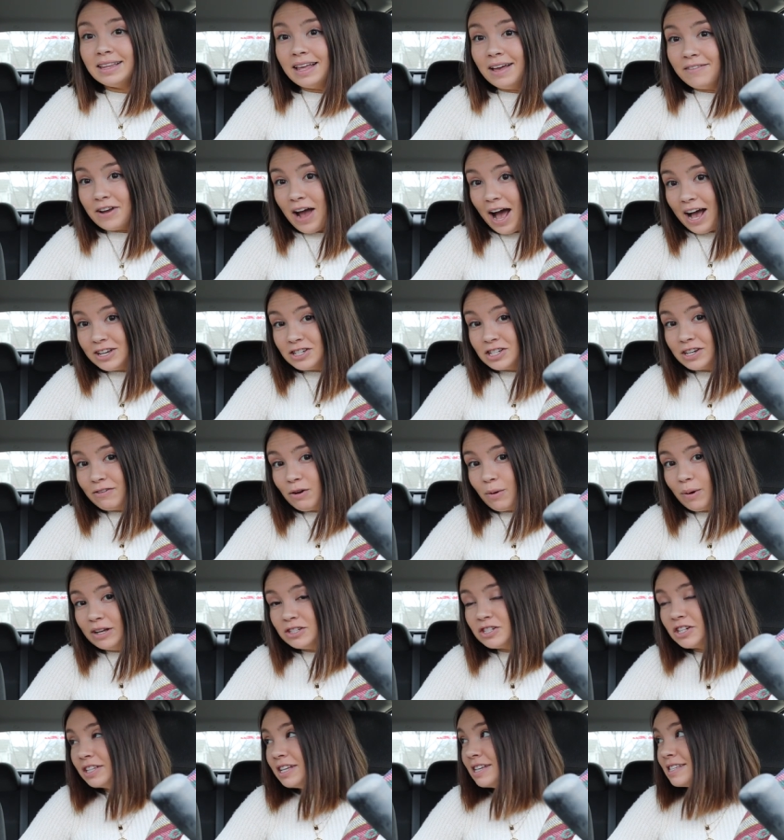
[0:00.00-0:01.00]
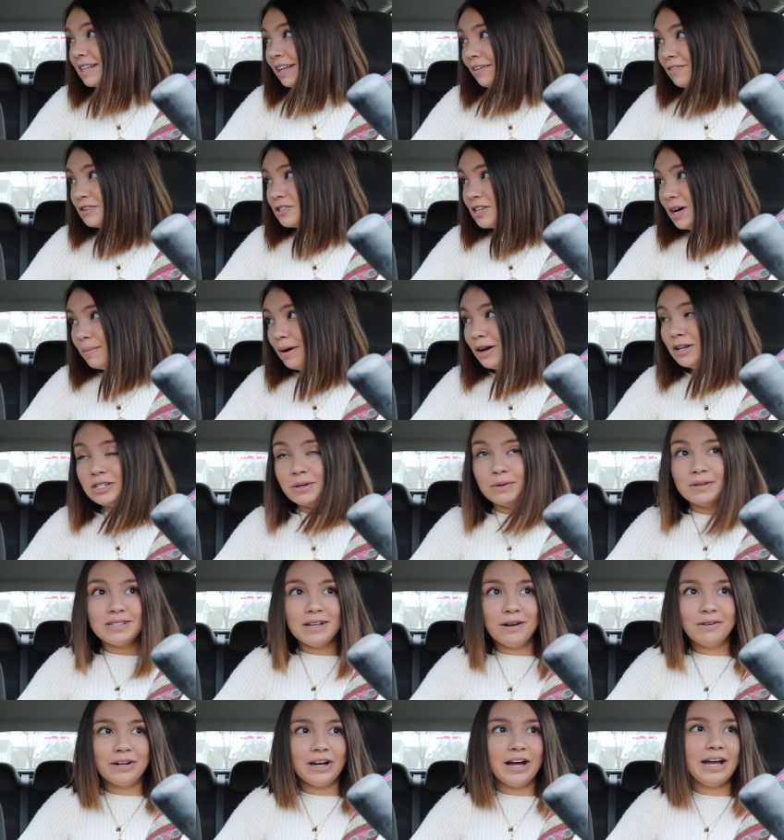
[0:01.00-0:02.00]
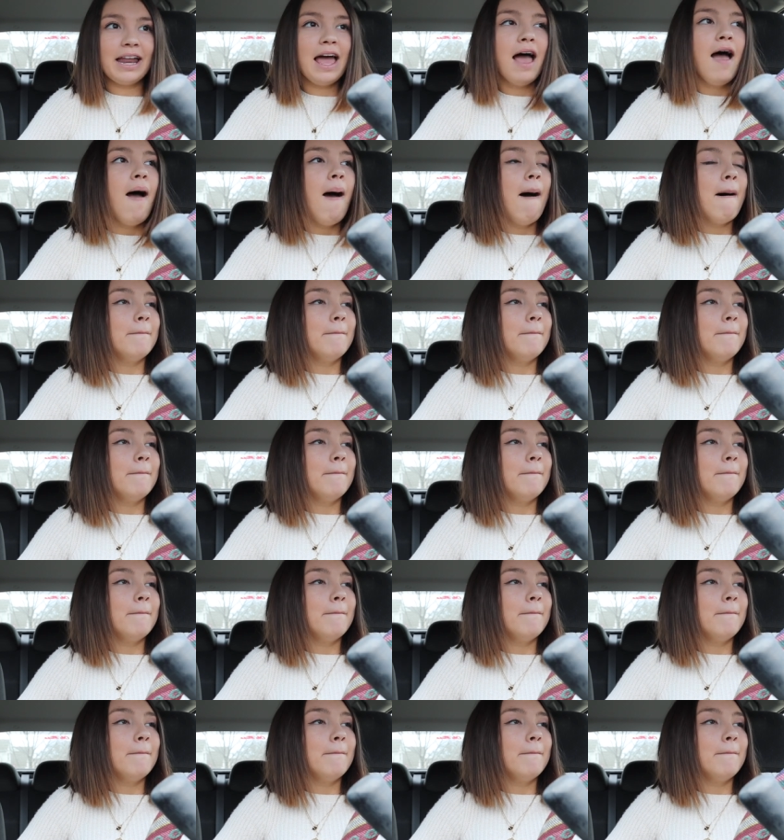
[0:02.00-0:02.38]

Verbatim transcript: if you're Ashley, if you're watching this, love you so much. It was so good.